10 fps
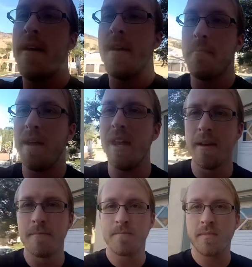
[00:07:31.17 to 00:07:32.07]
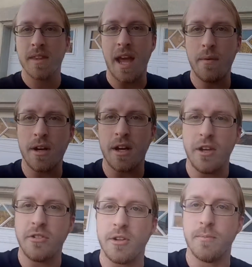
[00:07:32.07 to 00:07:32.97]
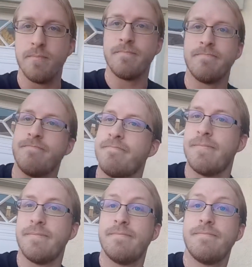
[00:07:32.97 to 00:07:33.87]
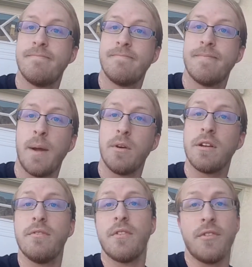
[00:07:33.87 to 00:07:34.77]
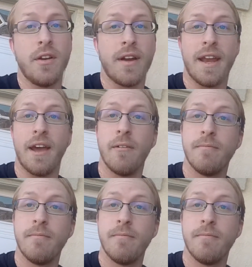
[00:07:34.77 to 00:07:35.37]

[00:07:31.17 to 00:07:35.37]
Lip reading: Me? I work on YouTube. I'm working for free right now.